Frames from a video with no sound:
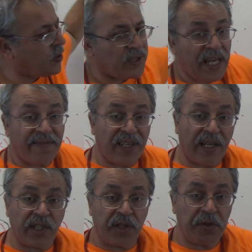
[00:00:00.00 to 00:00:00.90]
don't have
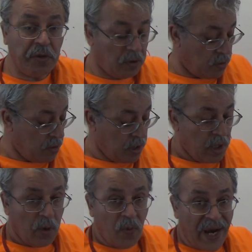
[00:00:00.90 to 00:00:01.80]
not Q.
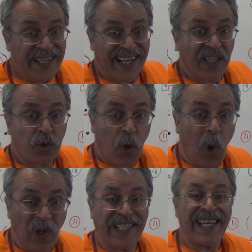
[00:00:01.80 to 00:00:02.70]
Why not call the